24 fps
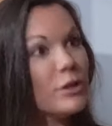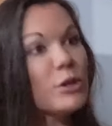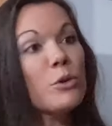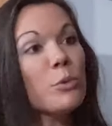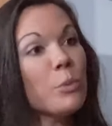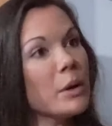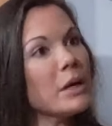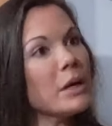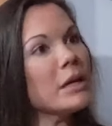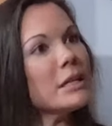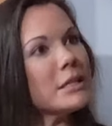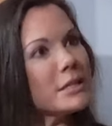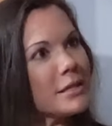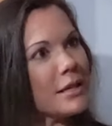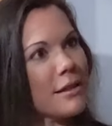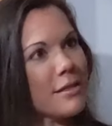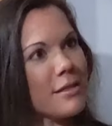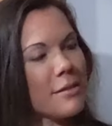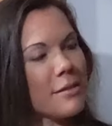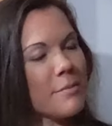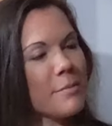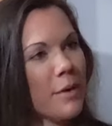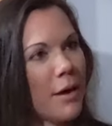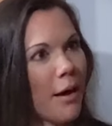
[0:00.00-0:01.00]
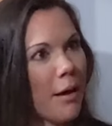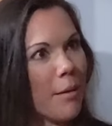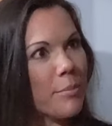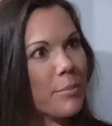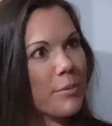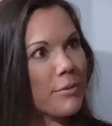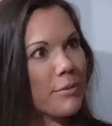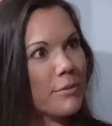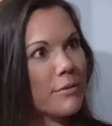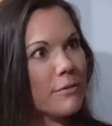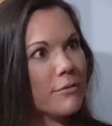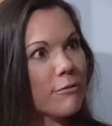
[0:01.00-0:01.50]
you want to set them up
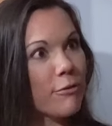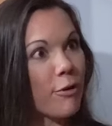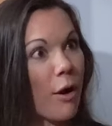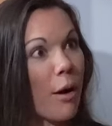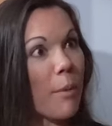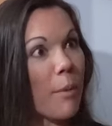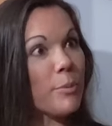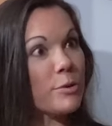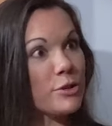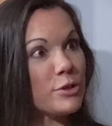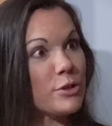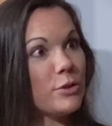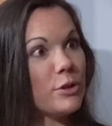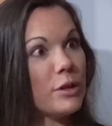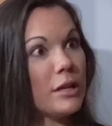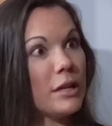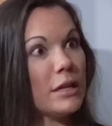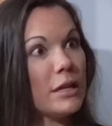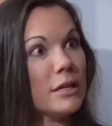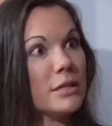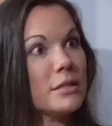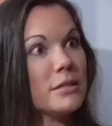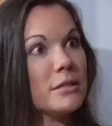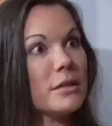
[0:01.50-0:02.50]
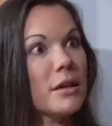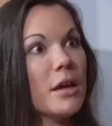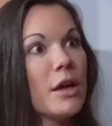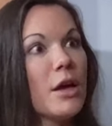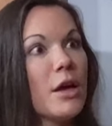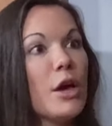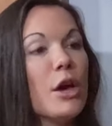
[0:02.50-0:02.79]
for opportunities.